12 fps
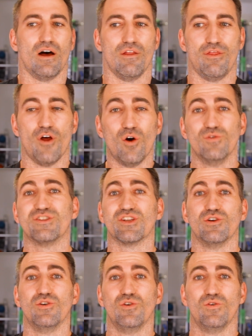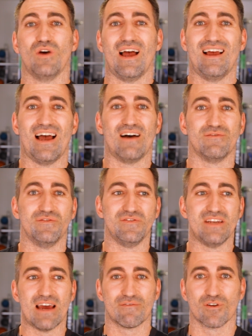Those who
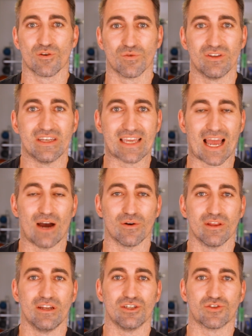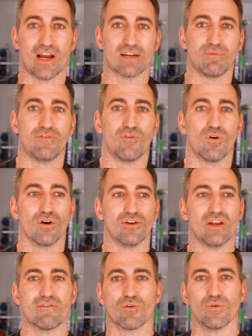have never really counted and tracked before,
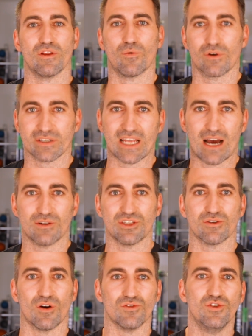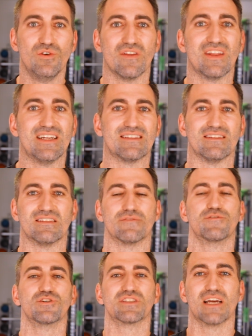you never really worked out, you're all new to this, it's the
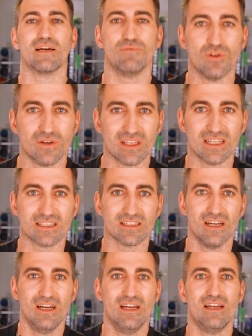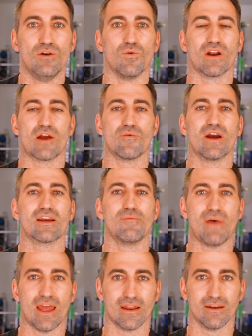first time doing this, what I
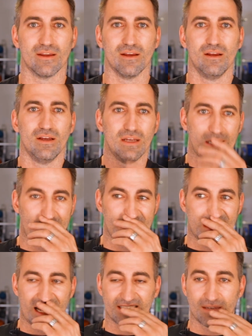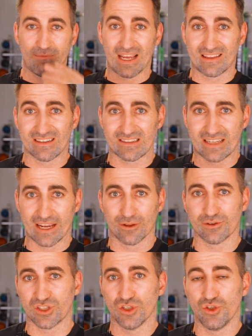recommend is that to make this
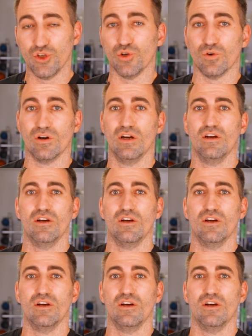tailored to you,